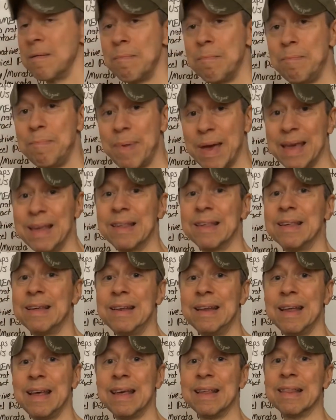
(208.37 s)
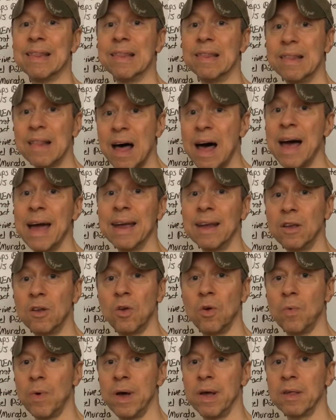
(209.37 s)
Basen is lying
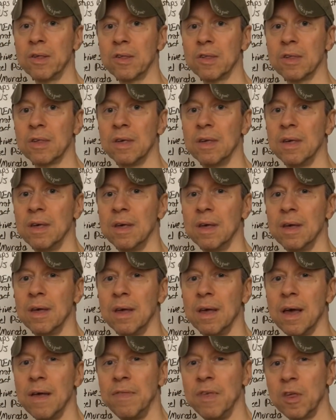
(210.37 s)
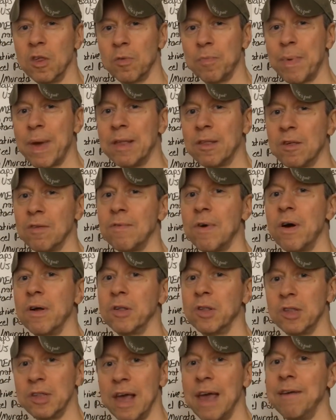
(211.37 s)
to us at the expense of our
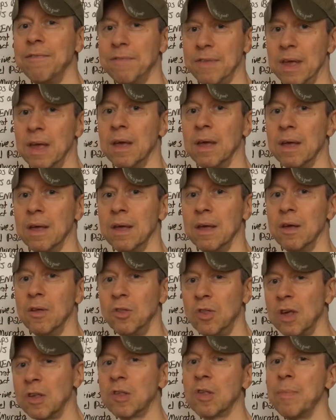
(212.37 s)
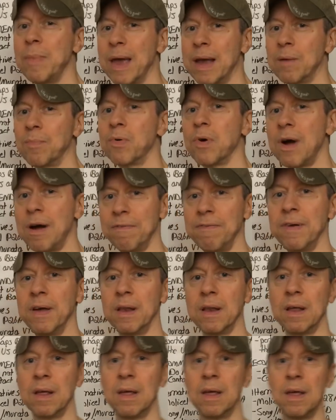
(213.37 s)
safety just to make a
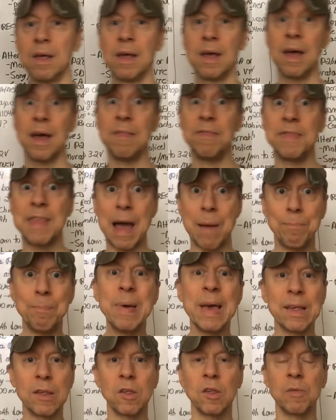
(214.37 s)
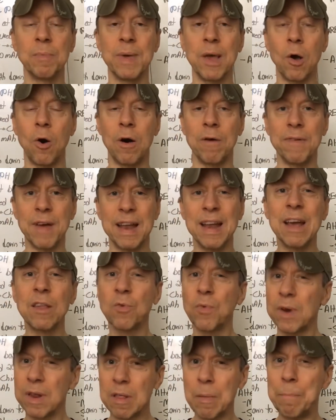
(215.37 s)
profit. And that pisses me off. And that's
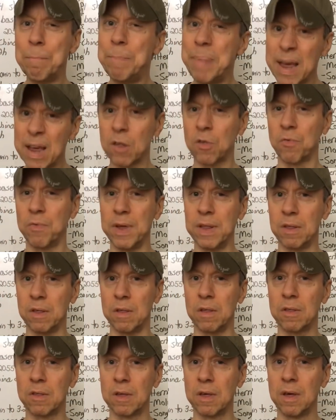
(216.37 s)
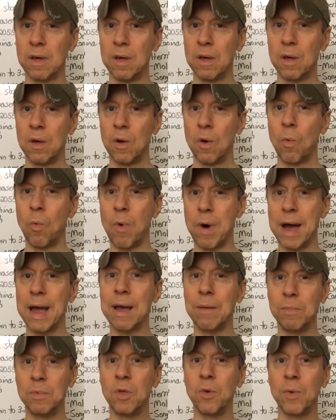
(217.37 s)
one of the biggest reasons why
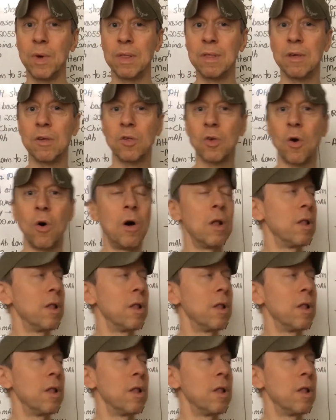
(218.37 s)
I'm doing this Hall